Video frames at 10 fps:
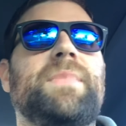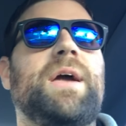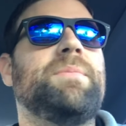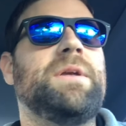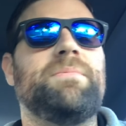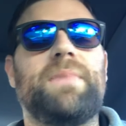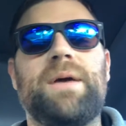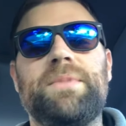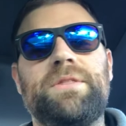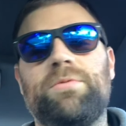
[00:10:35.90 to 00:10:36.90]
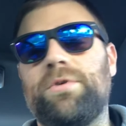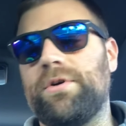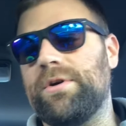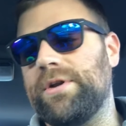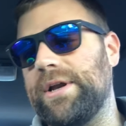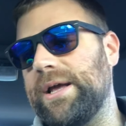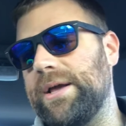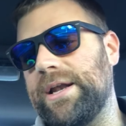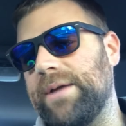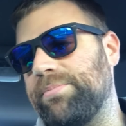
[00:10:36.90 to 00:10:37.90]
I'm in I'm in the word and I
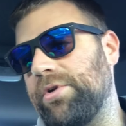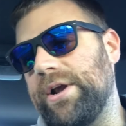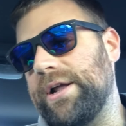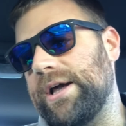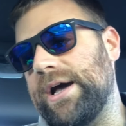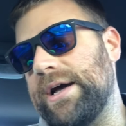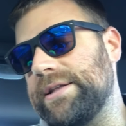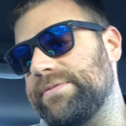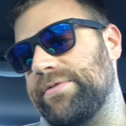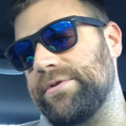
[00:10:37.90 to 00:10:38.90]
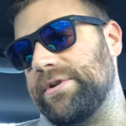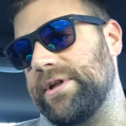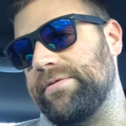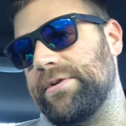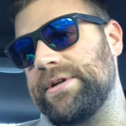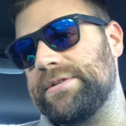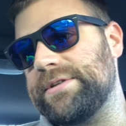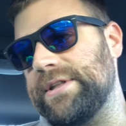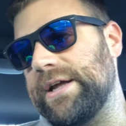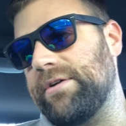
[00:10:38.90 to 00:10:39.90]
and I pray to God for deliverance
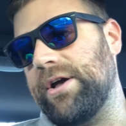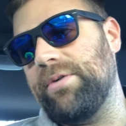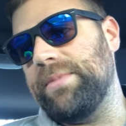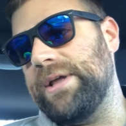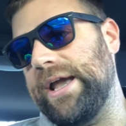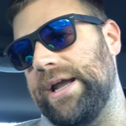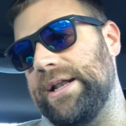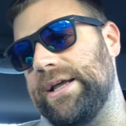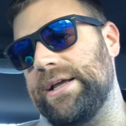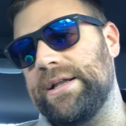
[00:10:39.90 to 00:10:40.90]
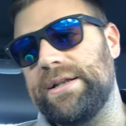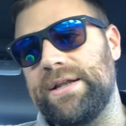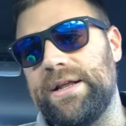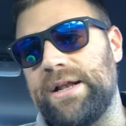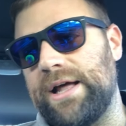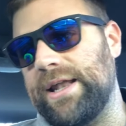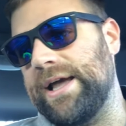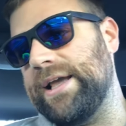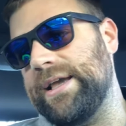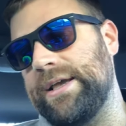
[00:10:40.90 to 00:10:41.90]
and that will help me hate it and and not
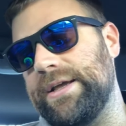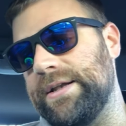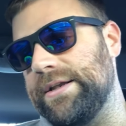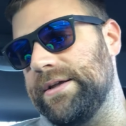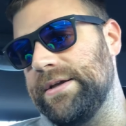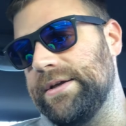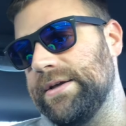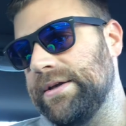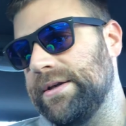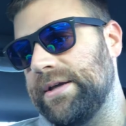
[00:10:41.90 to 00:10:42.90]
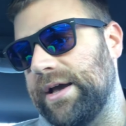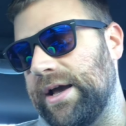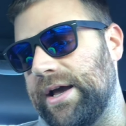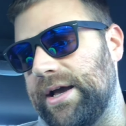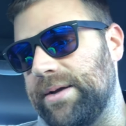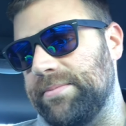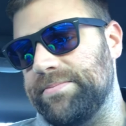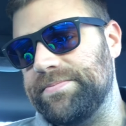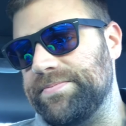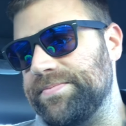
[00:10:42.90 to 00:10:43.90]
like it and
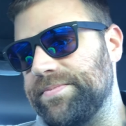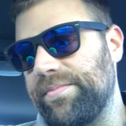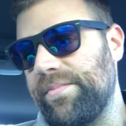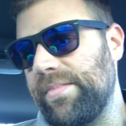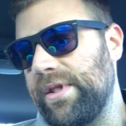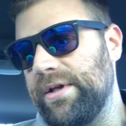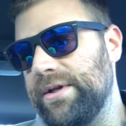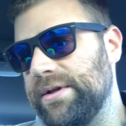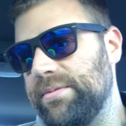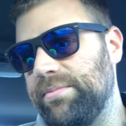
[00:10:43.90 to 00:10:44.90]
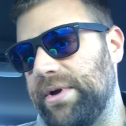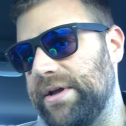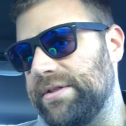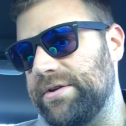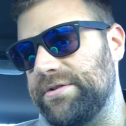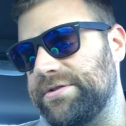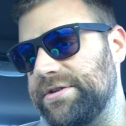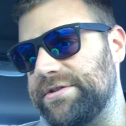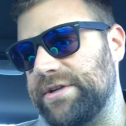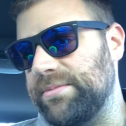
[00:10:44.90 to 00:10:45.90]
um but there's
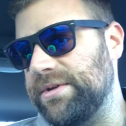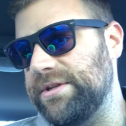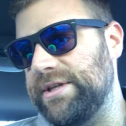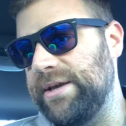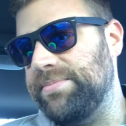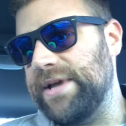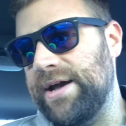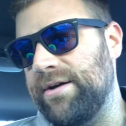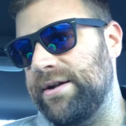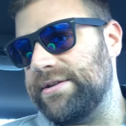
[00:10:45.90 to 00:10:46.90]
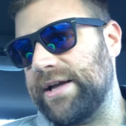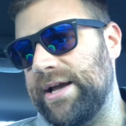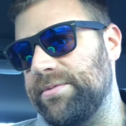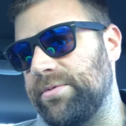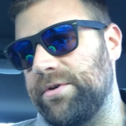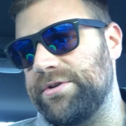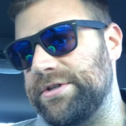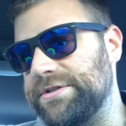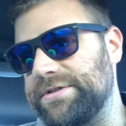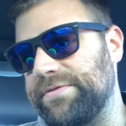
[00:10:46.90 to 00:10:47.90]
just something deep down at times where it
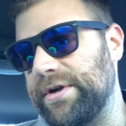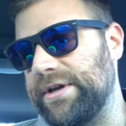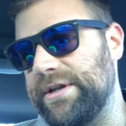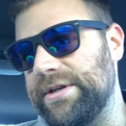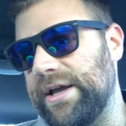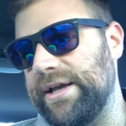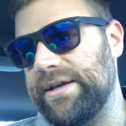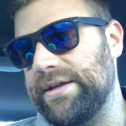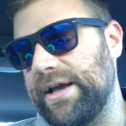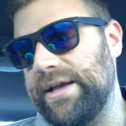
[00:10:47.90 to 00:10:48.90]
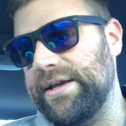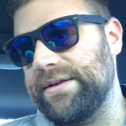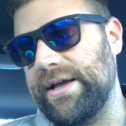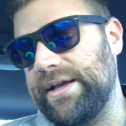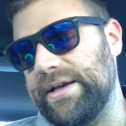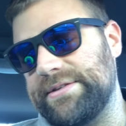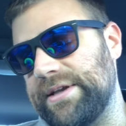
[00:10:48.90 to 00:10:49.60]
just freaking I, I I guess